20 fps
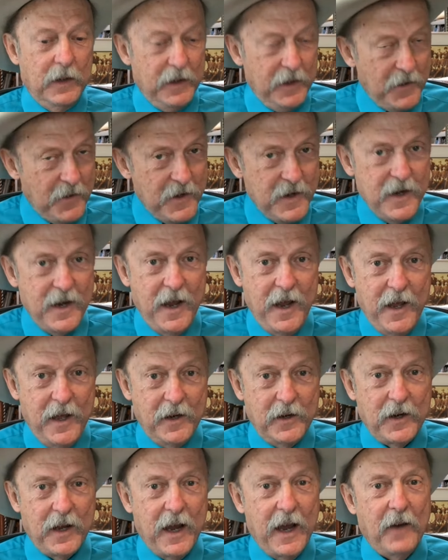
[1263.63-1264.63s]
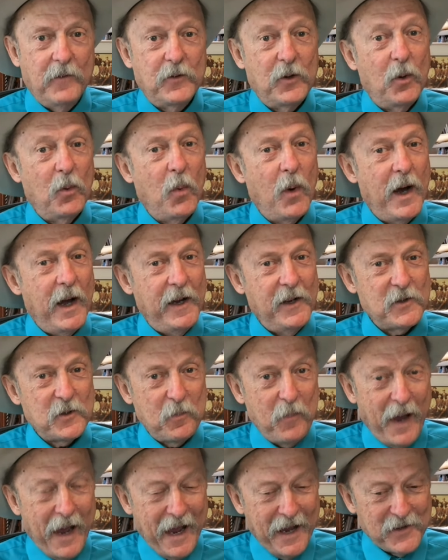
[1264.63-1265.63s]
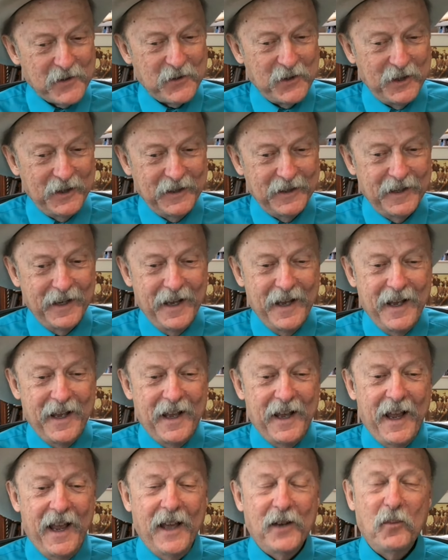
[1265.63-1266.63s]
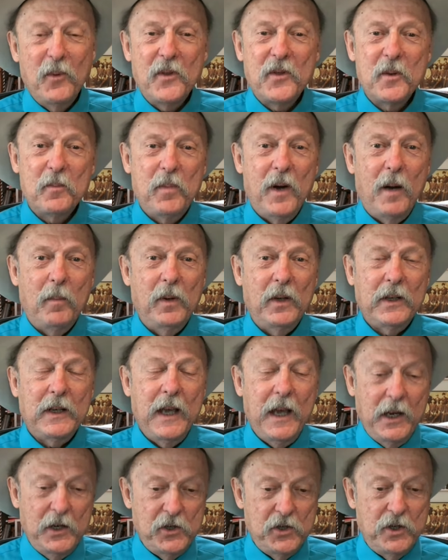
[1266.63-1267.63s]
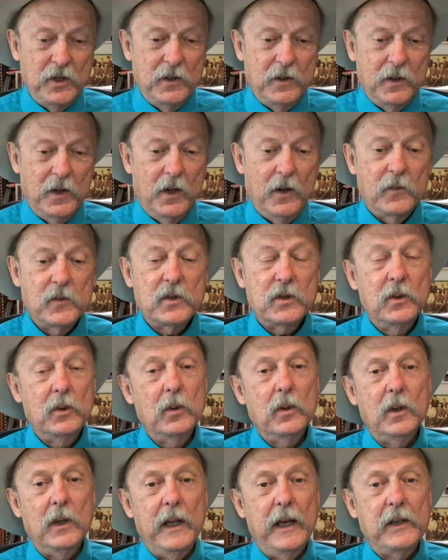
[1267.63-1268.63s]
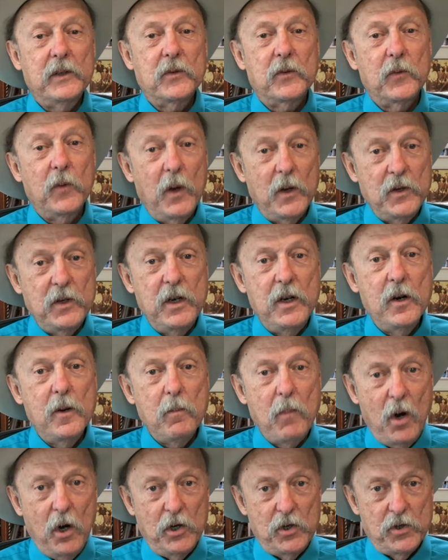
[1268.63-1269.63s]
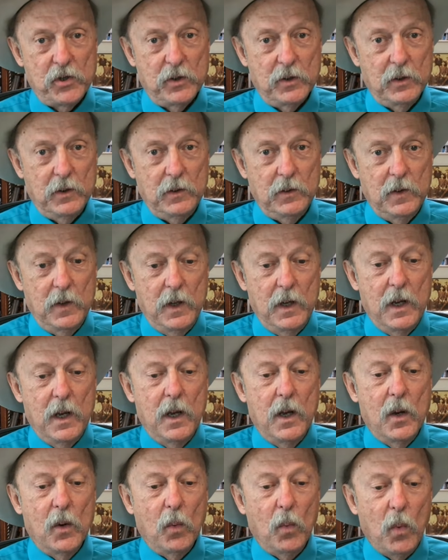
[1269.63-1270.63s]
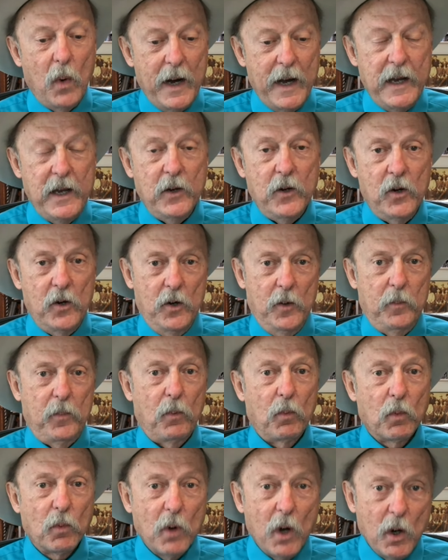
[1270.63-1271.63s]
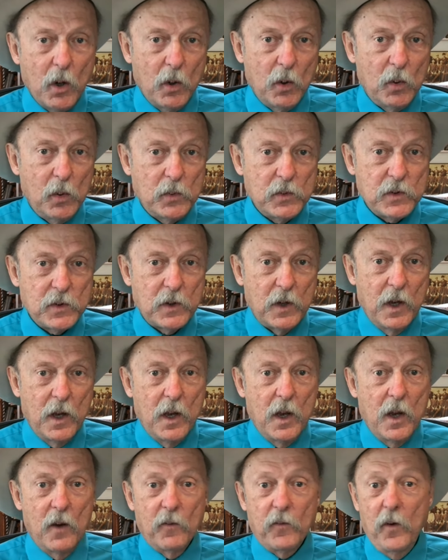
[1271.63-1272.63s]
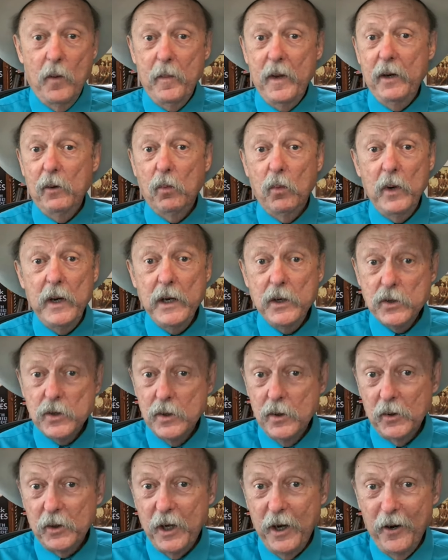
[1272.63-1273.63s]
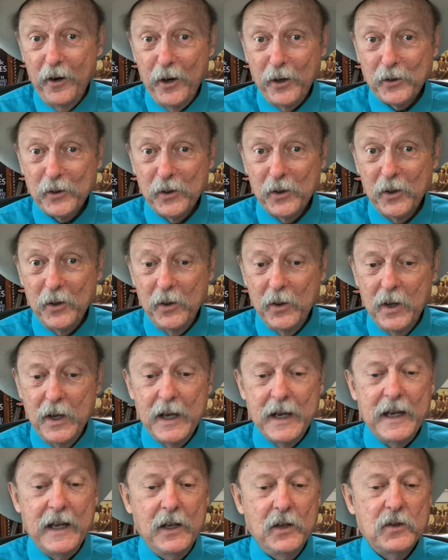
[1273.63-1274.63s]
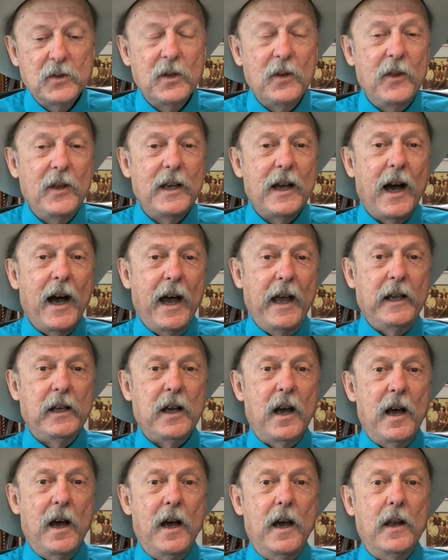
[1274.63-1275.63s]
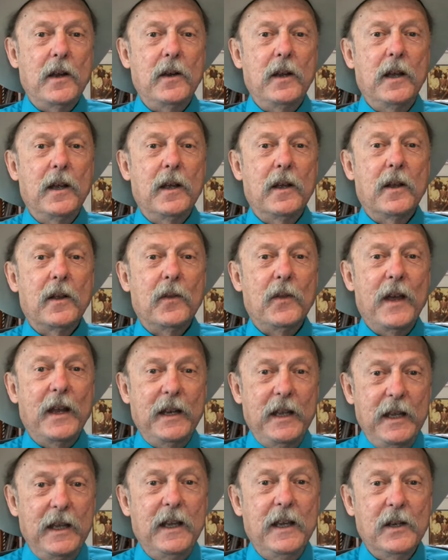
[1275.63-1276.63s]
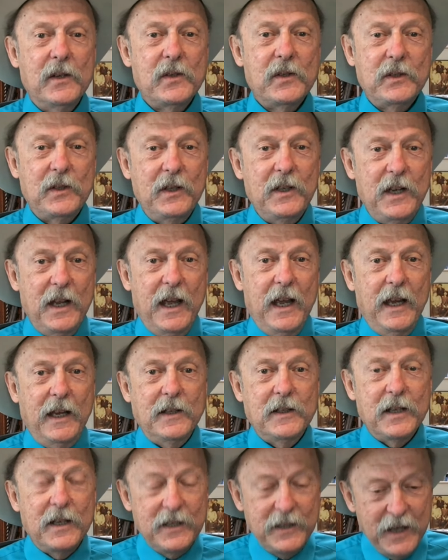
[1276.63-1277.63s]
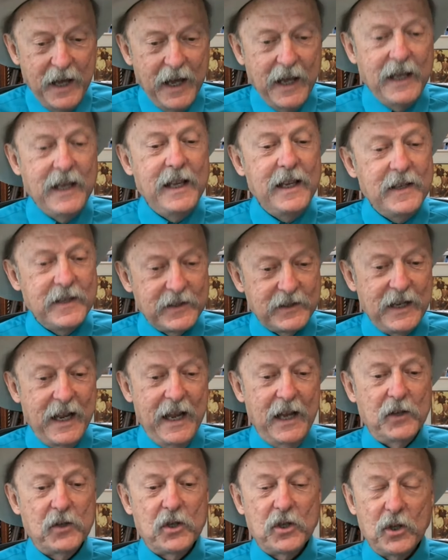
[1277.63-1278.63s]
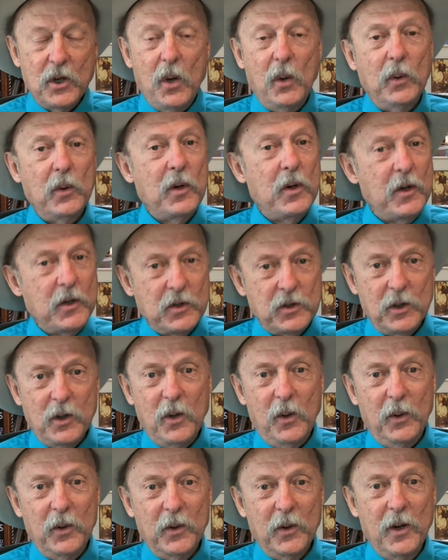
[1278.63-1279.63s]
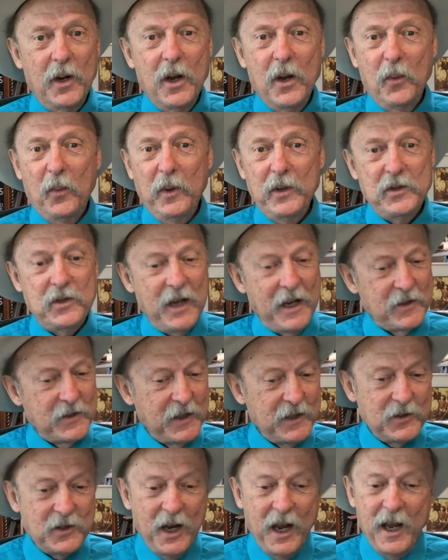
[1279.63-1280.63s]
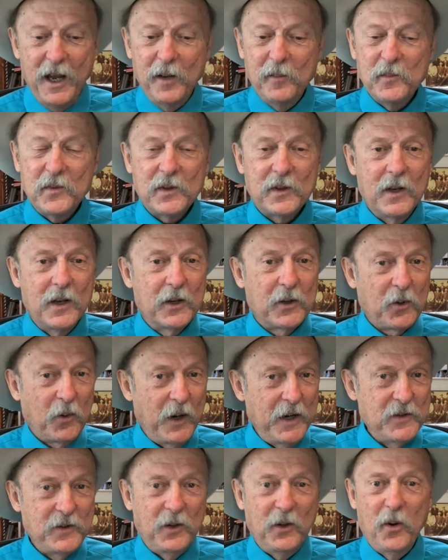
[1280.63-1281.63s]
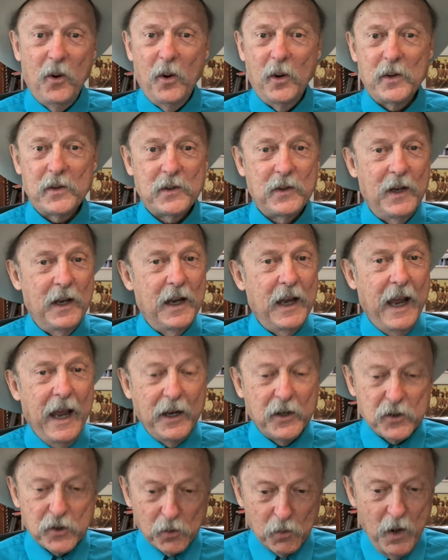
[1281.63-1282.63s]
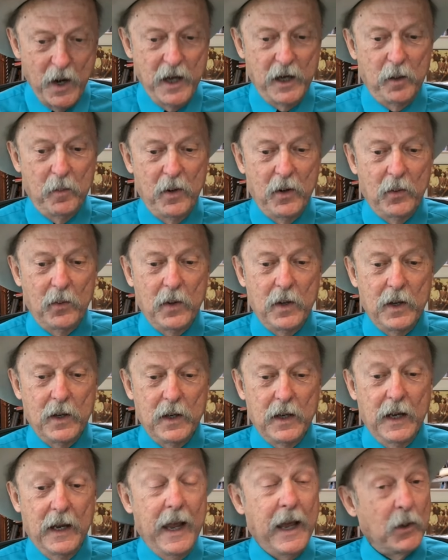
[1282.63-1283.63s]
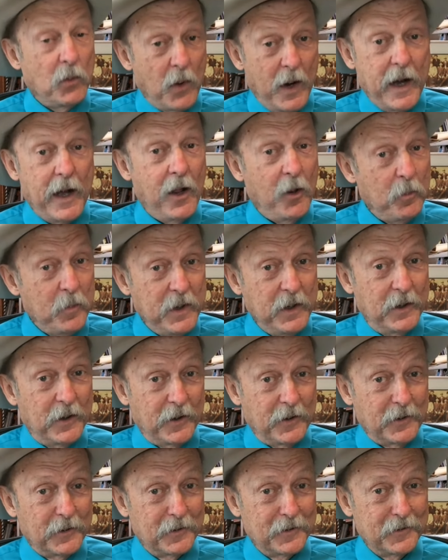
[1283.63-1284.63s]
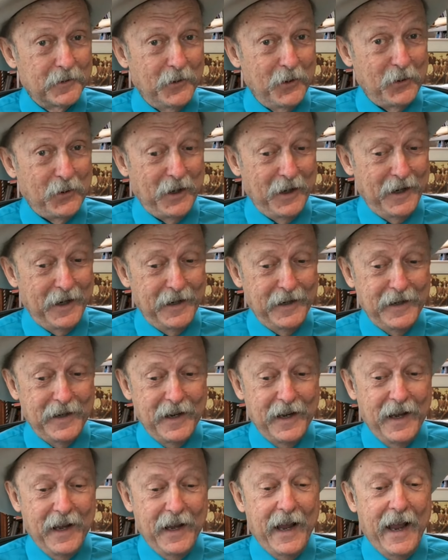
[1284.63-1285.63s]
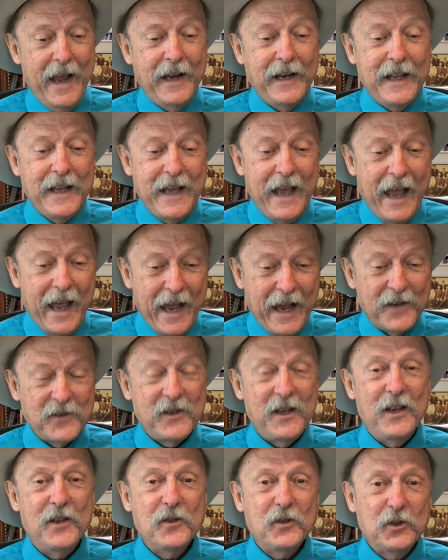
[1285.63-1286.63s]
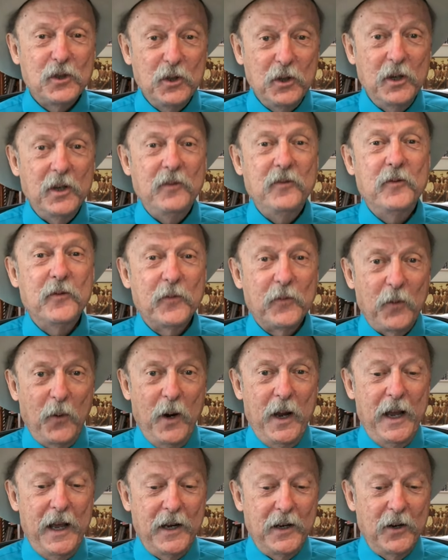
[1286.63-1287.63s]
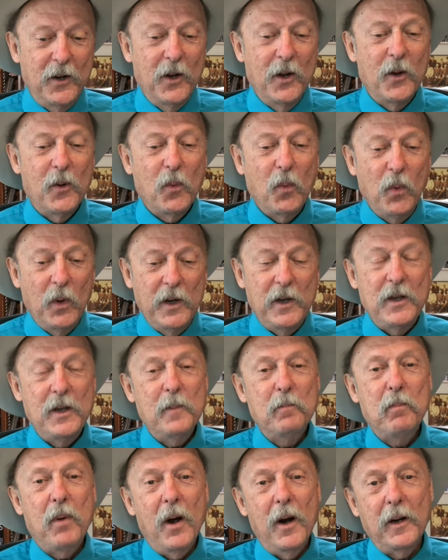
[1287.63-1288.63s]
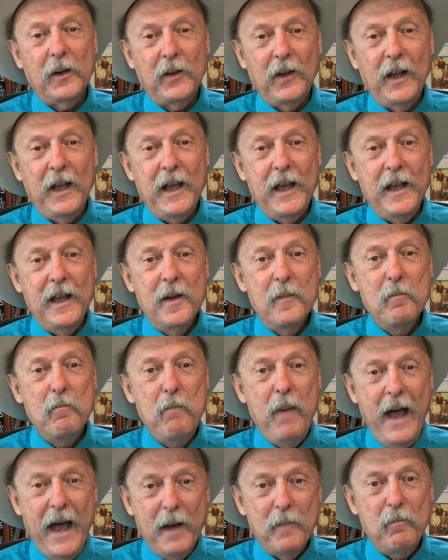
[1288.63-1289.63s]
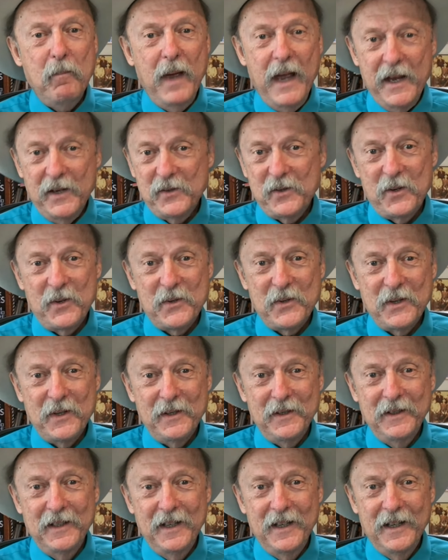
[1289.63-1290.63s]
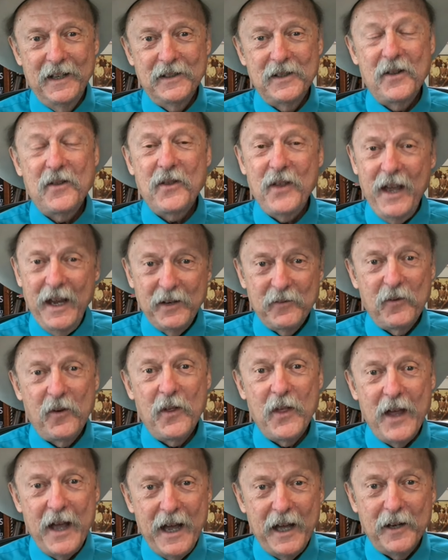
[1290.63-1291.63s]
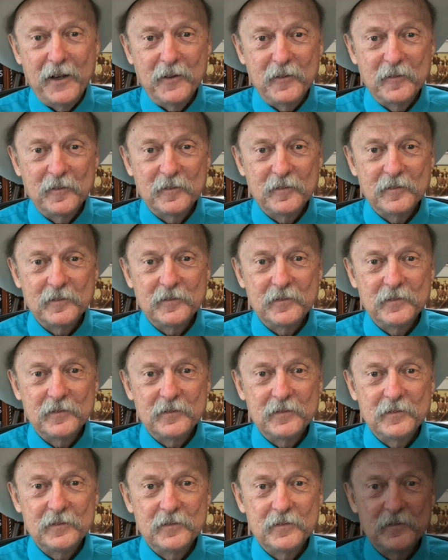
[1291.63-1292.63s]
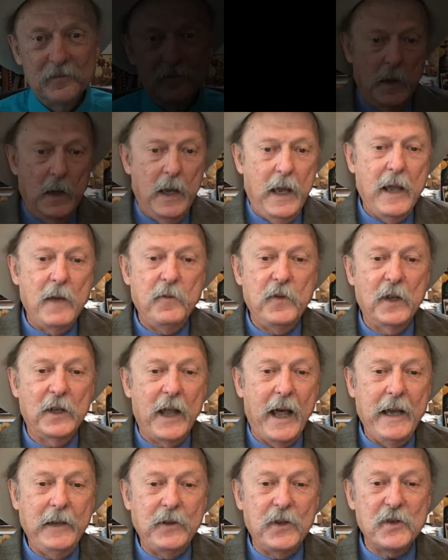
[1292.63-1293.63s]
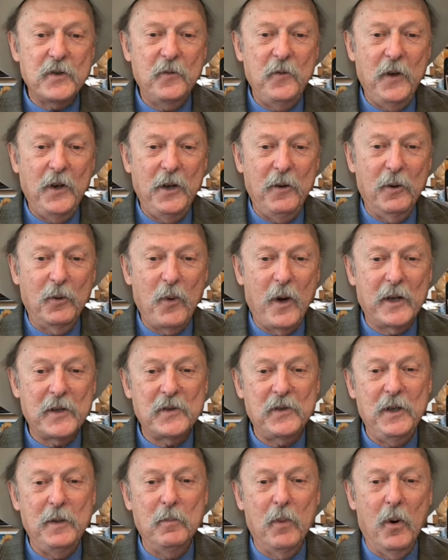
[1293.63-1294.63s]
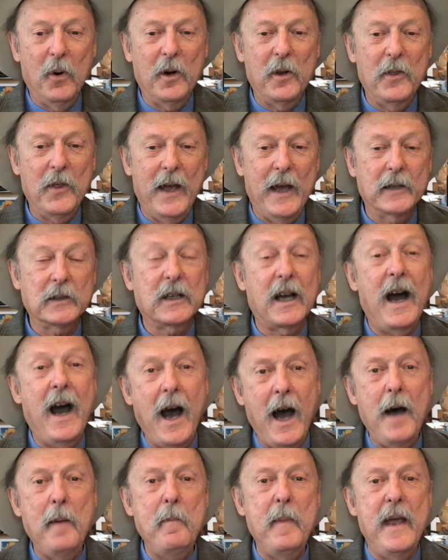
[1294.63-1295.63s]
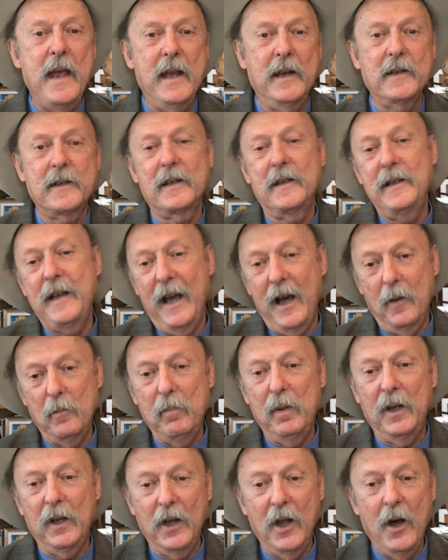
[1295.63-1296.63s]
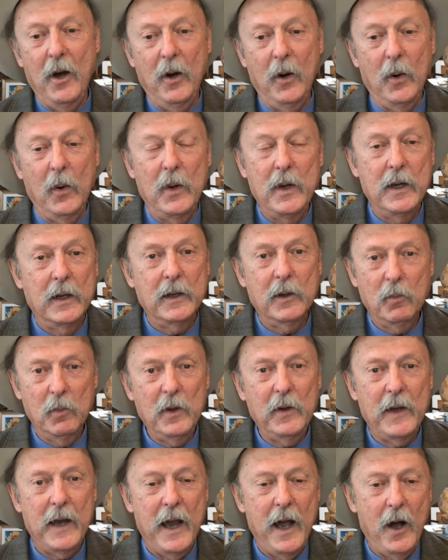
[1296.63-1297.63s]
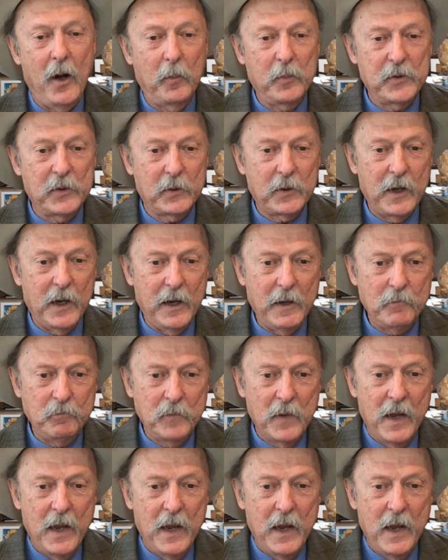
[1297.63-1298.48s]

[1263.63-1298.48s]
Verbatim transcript: in the end, after Wyatt's passing and with the publication of Stuart Lake's Frontier Marshal, Wyatt Earp rose from a regional character into the icon that he is today. Today, he stands shoulder to shoulder with Jesse James, Crazy Horse, and Geronimo, and Wild Bill, okay? And he has his good friend, William Barclay Bat Masterson, to thank for that. Hey, if you like this video and want to see more of that, comment down below. It really helps, okay?